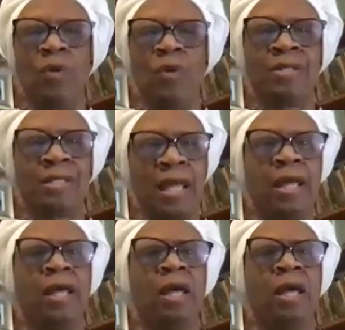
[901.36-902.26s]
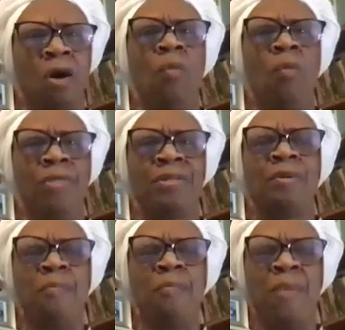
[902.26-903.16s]
else. It's like, oh, but there's a
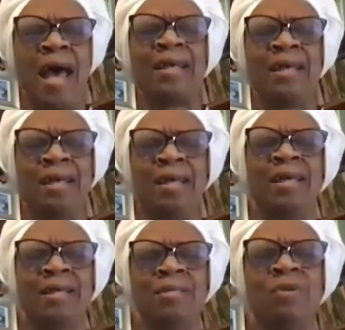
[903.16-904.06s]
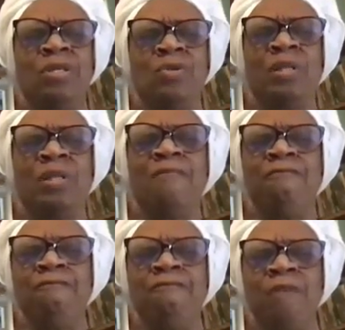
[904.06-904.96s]
back. So just really
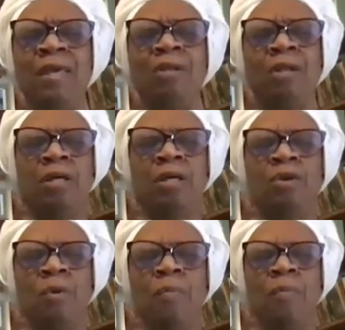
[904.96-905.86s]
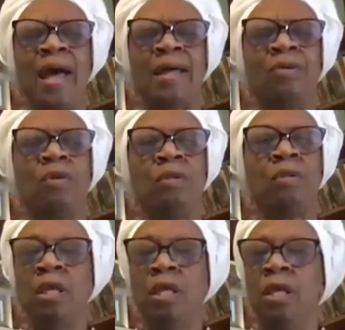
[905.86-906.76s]
feel your back. You can
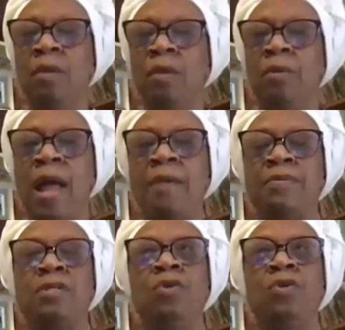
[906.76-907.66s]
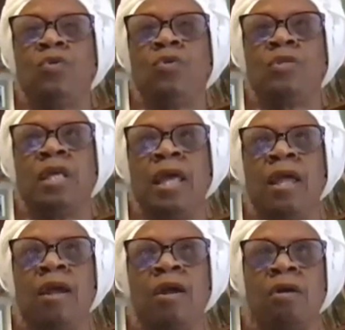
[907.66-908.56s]
perhaps use the
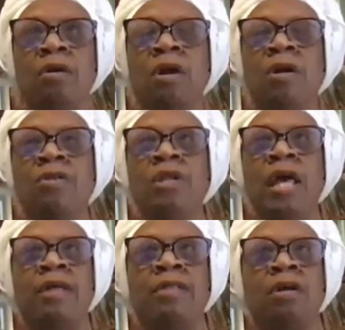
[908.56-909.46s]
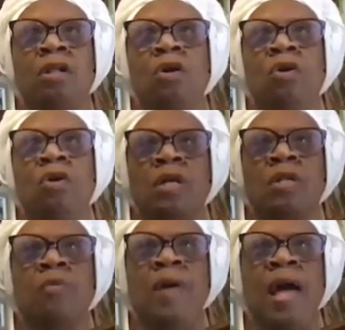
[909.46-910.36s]
air on your neck, the clothes
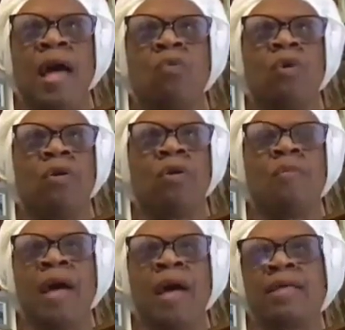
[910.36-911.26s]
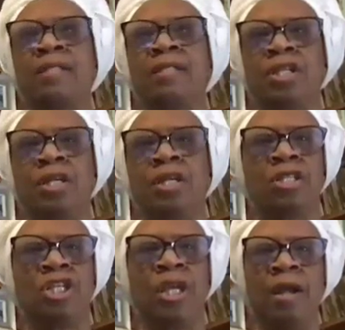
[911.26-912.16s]
on your back, where your back is touching the
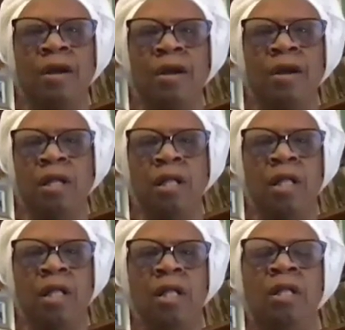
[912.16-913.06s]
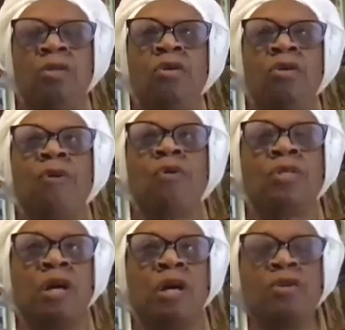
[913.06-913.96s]
chair. You can
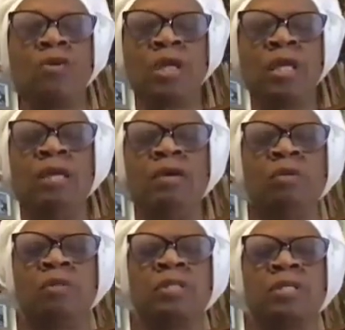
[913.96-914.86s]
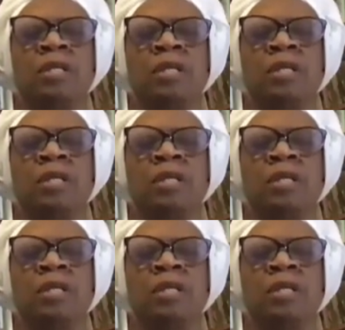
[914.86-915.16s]
focus on your heels.